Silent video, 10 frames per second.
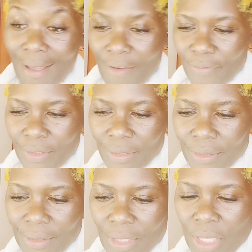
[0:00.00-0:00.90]
after.
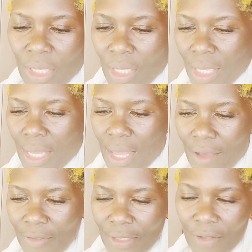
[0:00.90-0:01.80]
I
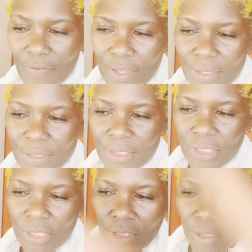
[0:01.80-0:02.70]
have stuff here
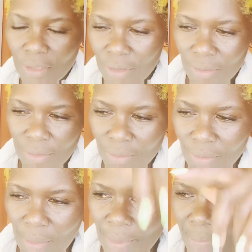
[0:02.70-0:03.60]
just to
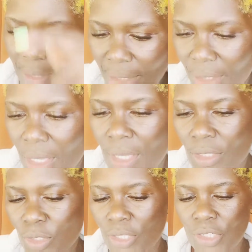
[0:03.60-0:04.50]
rub in my hair.
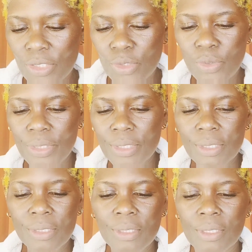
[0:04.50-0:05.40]
So I'm just going to,